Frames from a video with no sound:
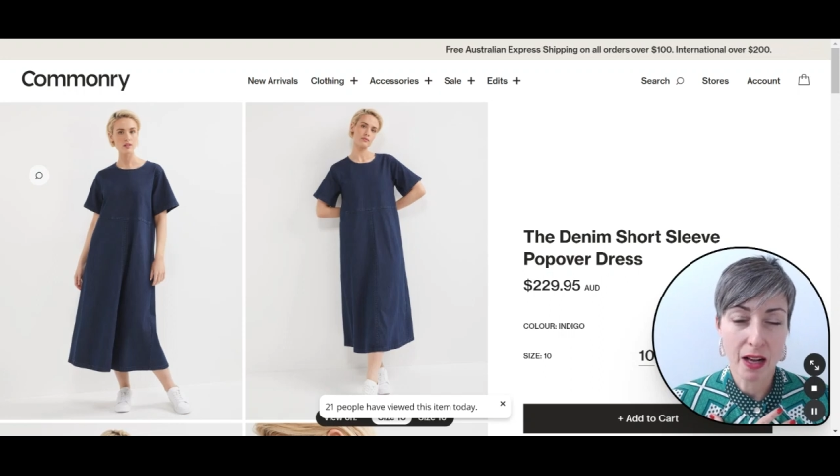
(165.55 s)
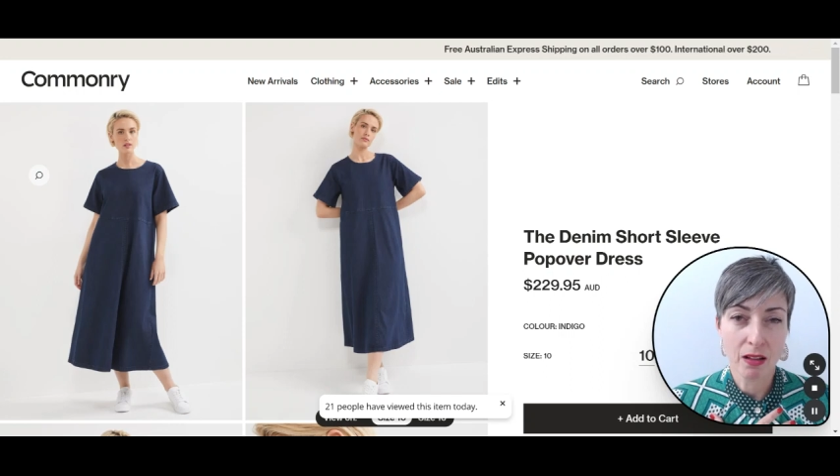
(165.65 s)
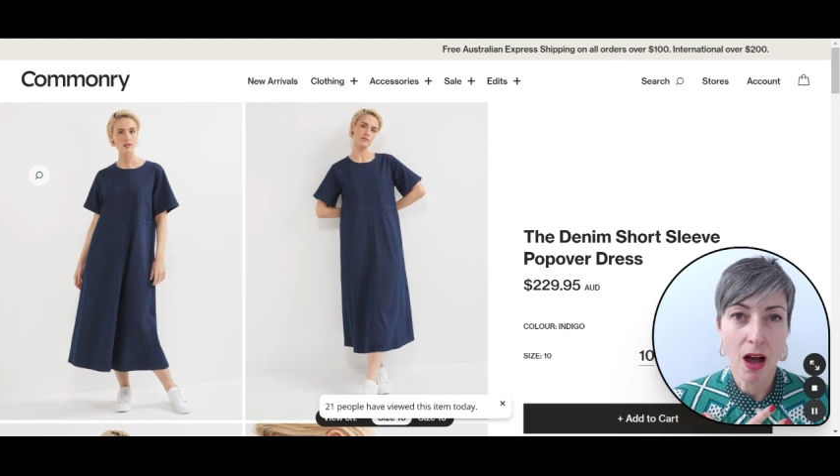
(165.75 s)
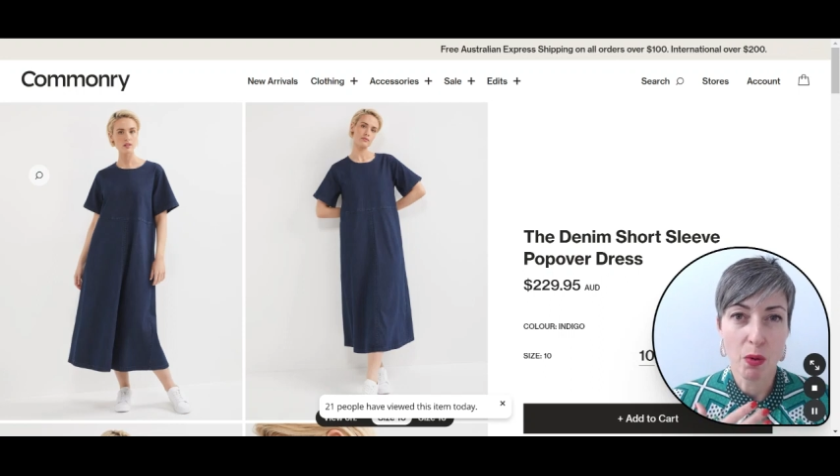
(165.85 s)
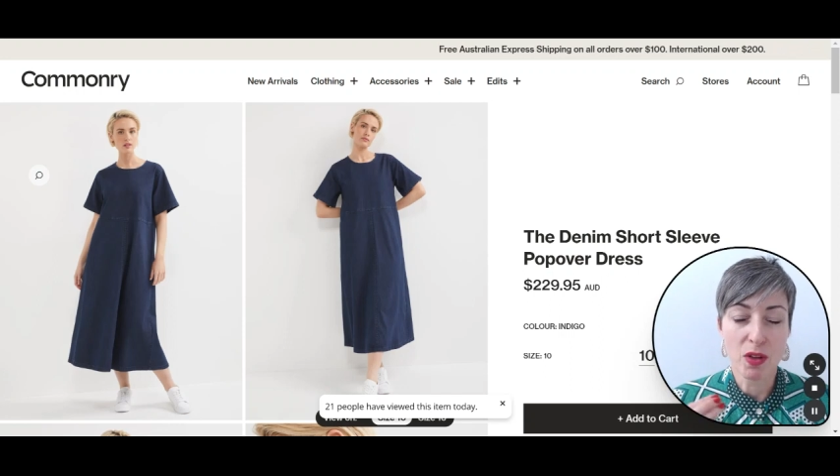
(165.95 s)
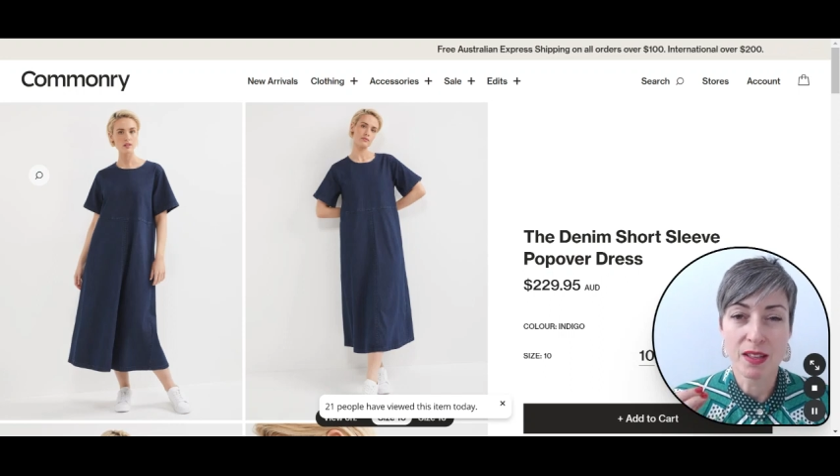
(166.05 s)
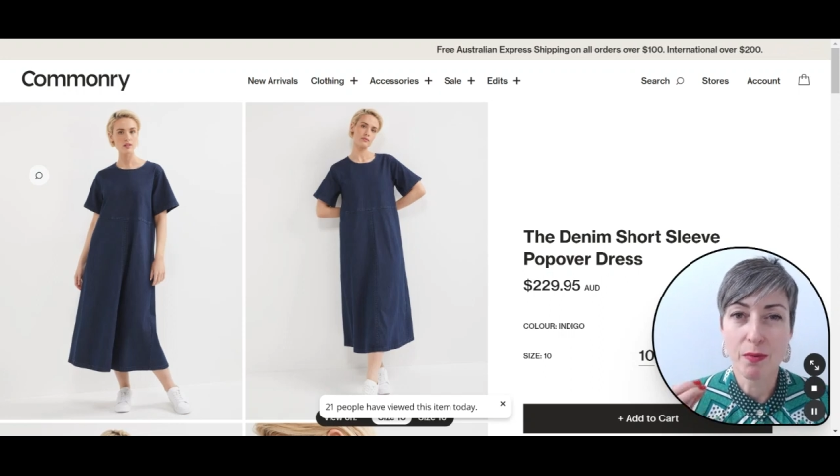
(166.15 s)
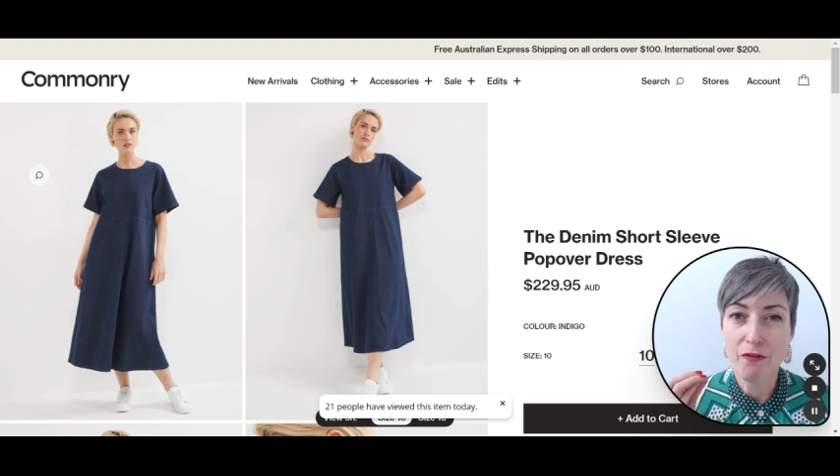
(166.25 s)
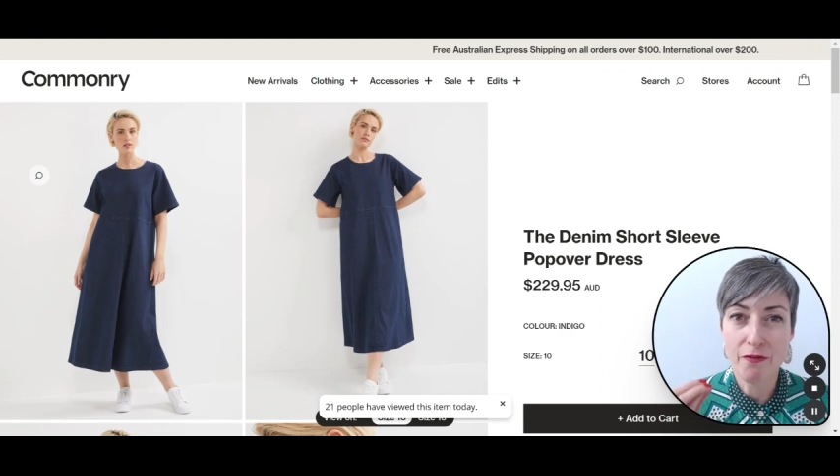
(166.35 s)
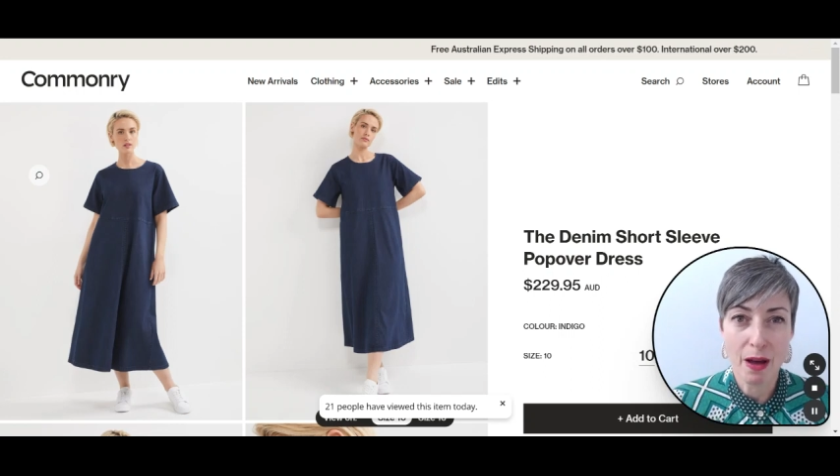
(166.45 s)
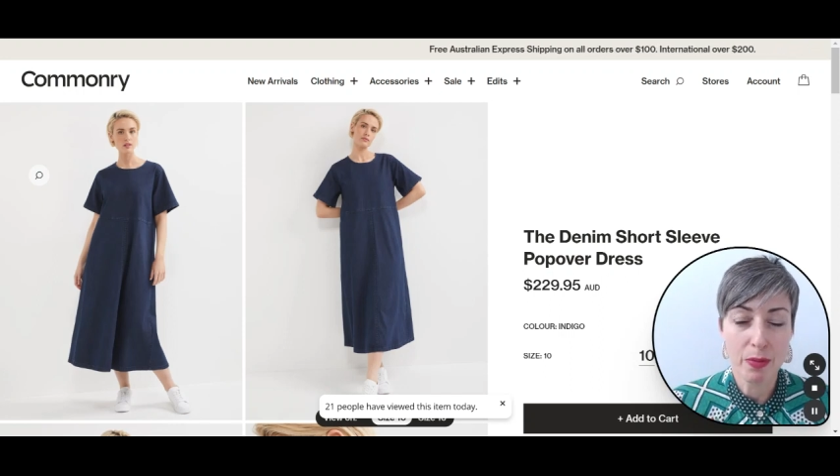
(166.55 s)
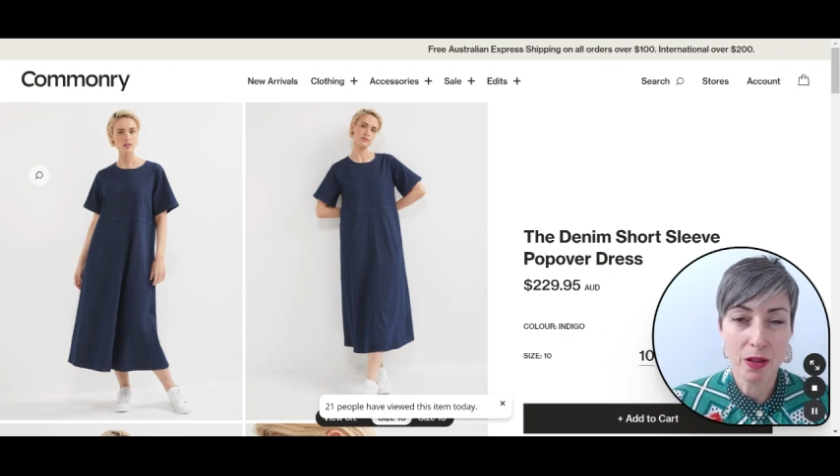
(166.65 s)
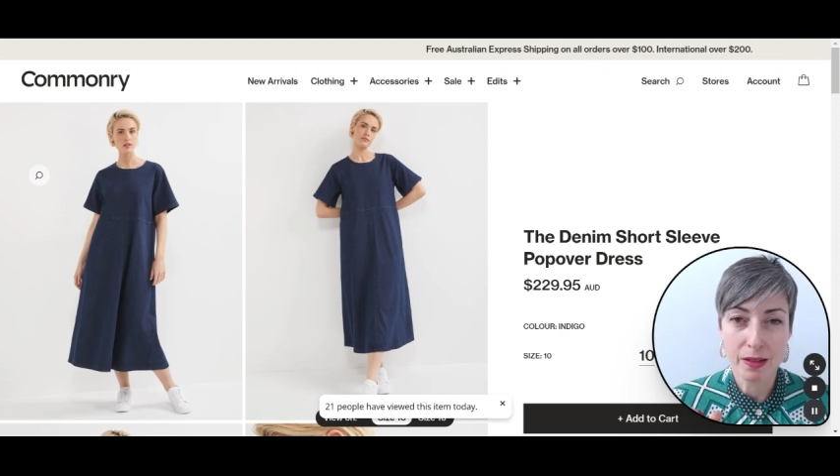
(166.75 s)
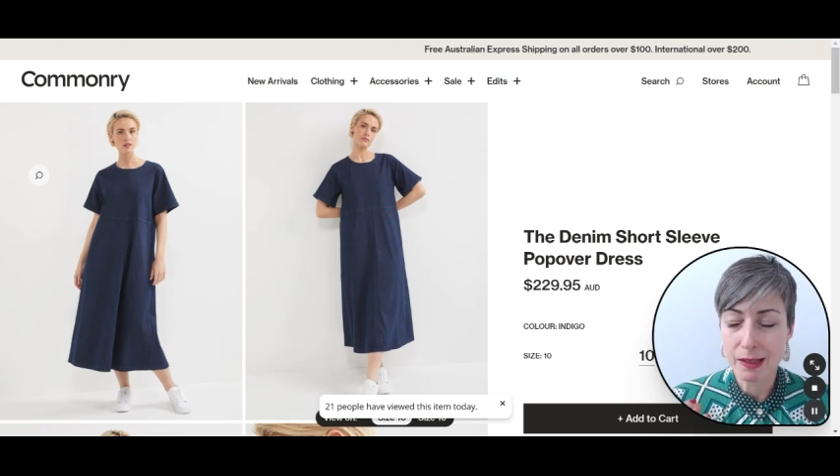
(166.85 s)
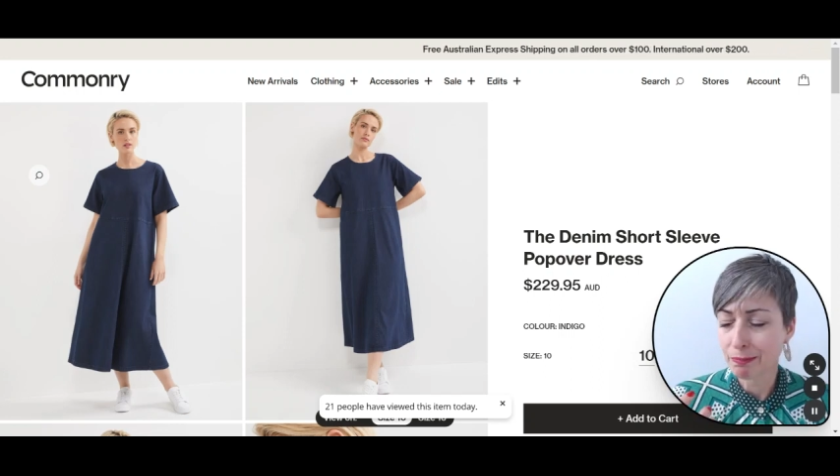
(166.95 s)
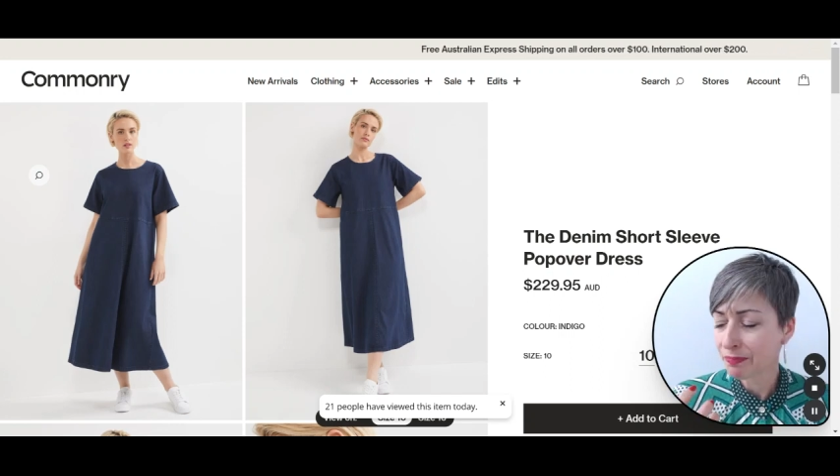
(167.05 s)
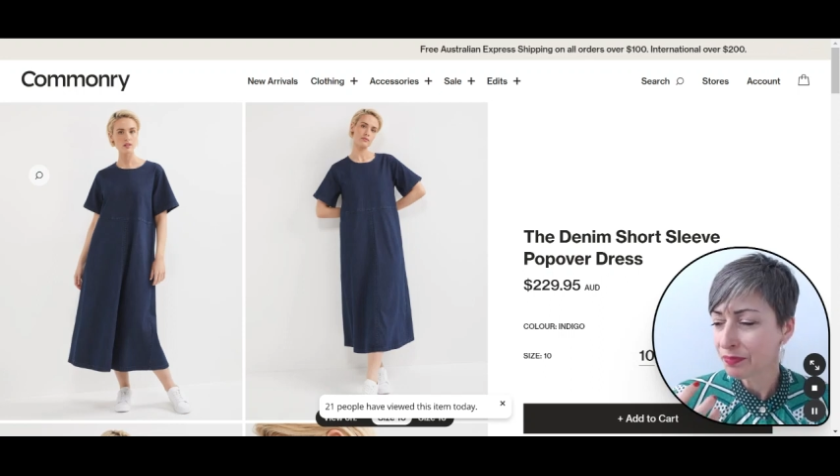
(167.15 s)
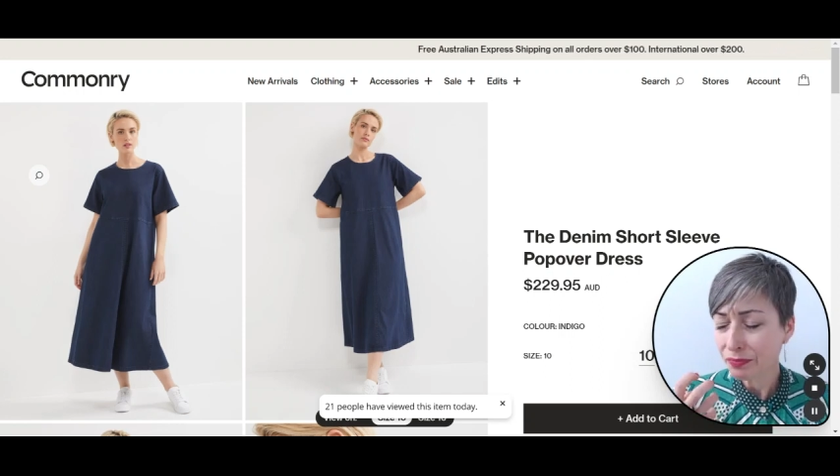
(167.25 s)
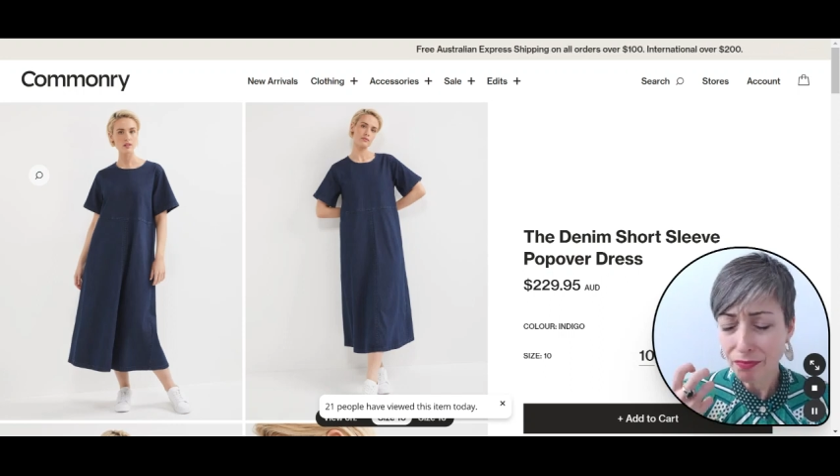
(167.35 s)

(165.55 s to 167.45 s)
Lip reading: neckline with some fabulous